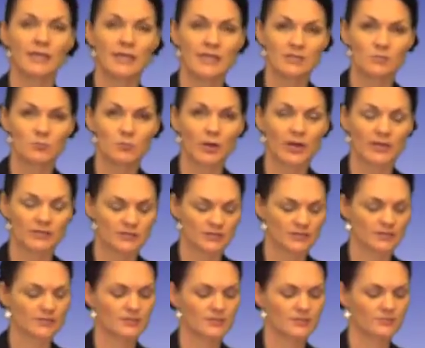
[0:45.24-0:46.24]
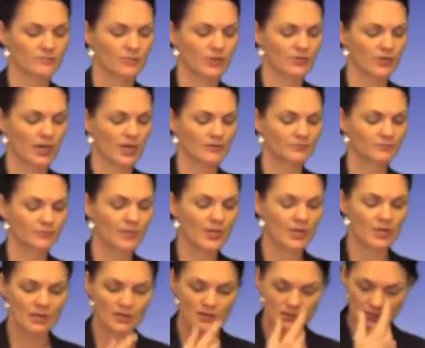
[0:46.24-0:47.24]
is practice. Okay,
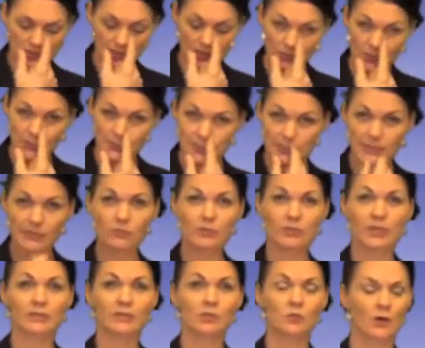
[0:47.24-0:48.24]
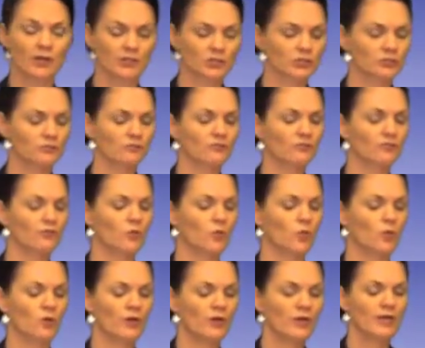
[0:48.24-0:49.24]
so the skill then in question
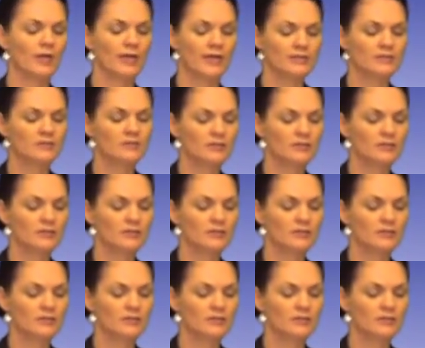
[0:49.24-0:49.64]
4 is